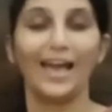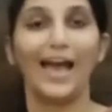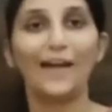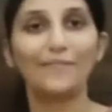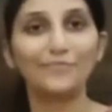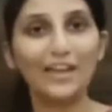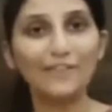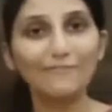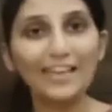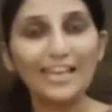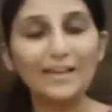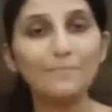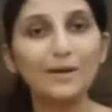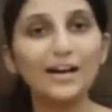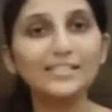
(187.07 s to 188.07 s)
And then we
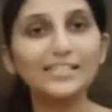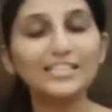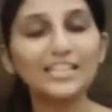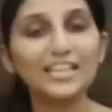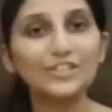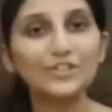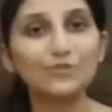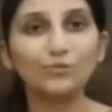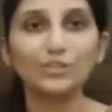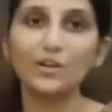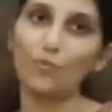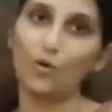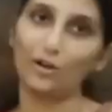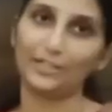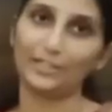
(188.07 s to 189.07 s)
immerse it into the
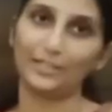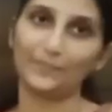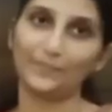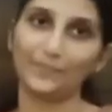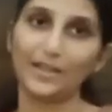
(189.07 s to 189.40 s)
water.